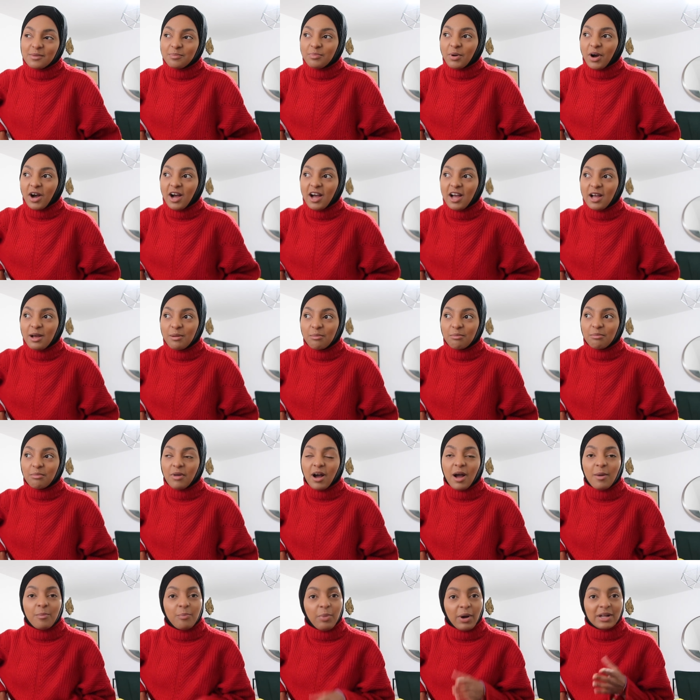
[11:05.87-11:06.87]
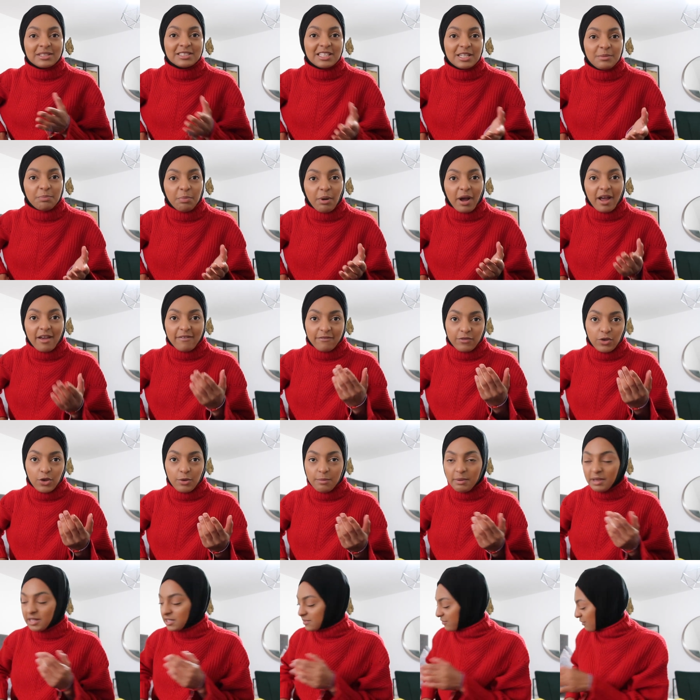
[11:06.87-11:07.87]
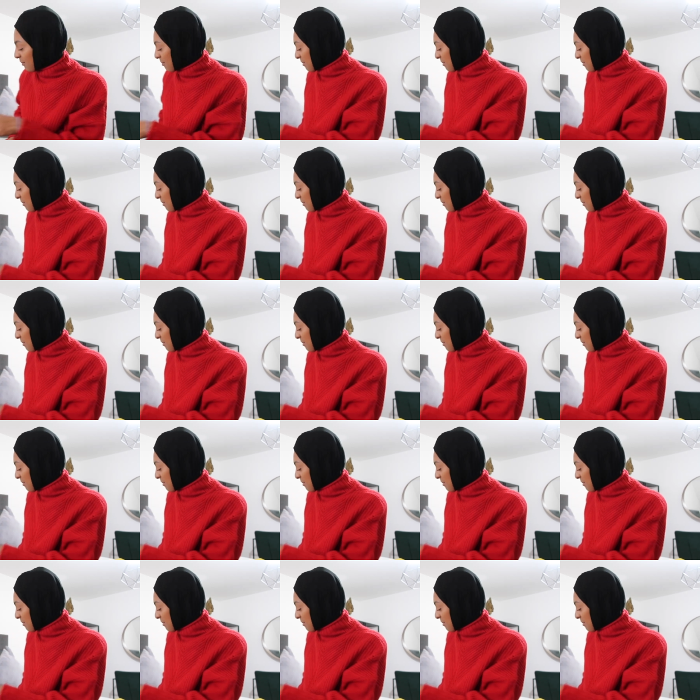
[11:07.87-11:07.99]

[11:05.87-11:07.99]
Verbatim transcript: But um, I, I did buy a few bits